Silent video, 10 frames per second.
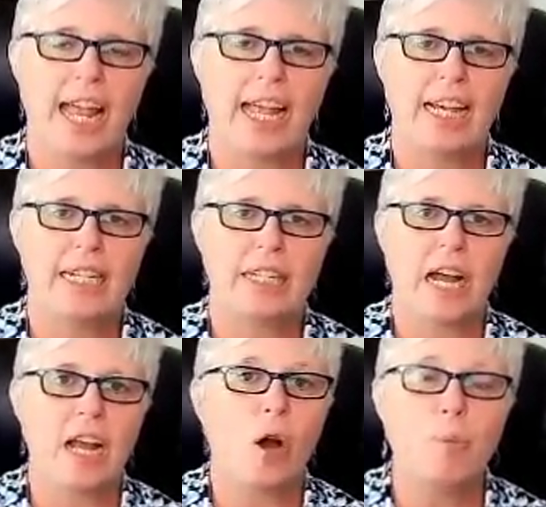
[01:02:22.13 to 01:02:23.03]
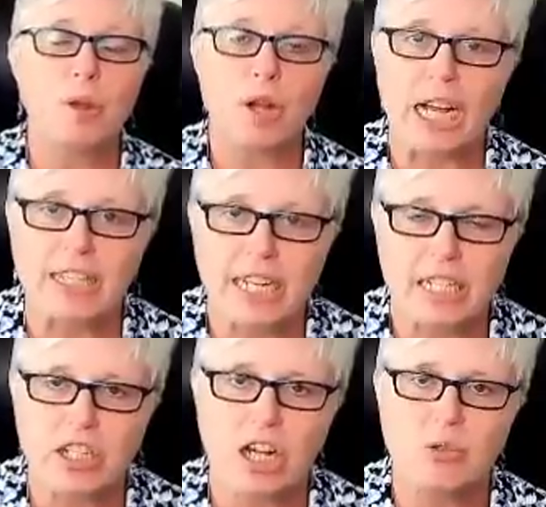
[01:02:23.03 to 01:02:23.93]
And I hope you guys get
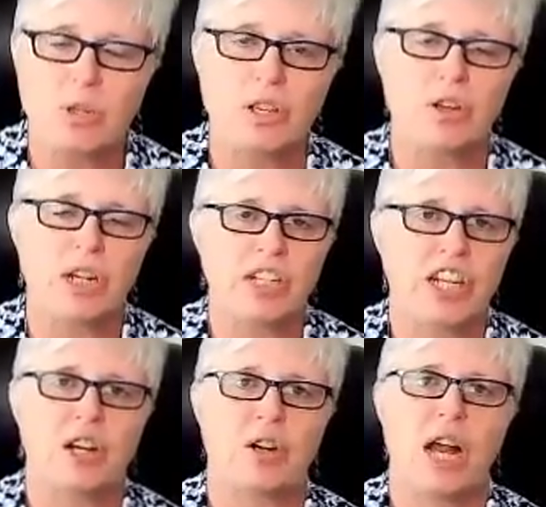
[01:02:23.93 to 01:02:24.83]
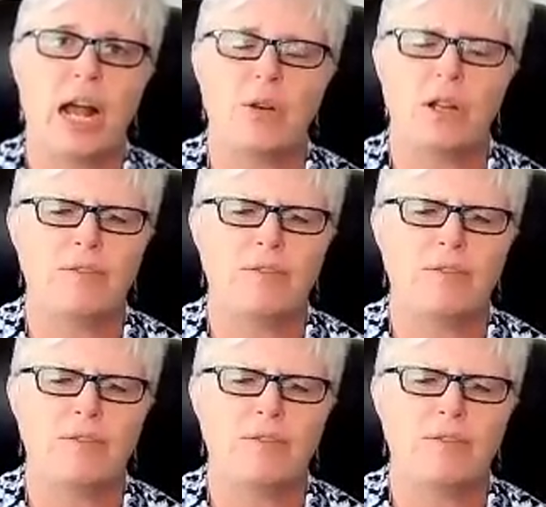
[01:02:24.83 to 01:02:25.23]
in touch with her and check her out.